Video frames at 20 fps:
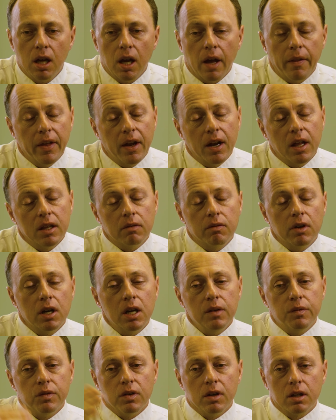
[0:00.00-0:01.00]
And then at the
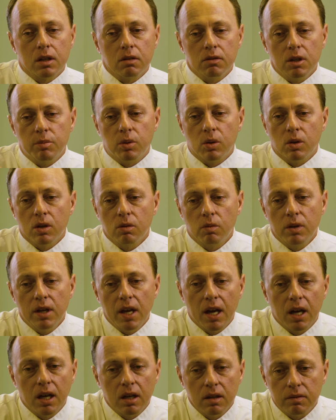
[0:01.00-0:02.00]
very front of the report, we
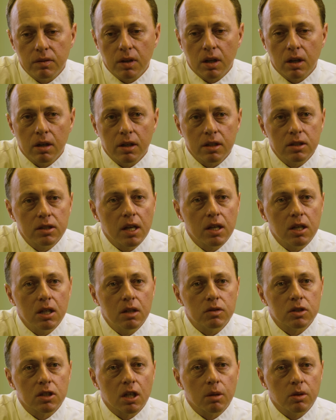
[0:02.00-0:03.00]
have our
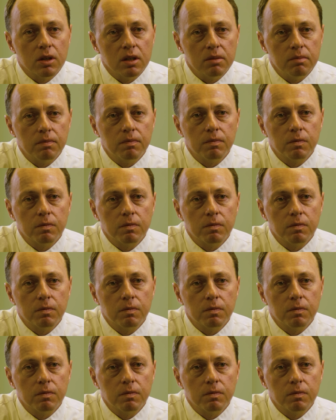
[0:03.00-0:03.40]
executive summary,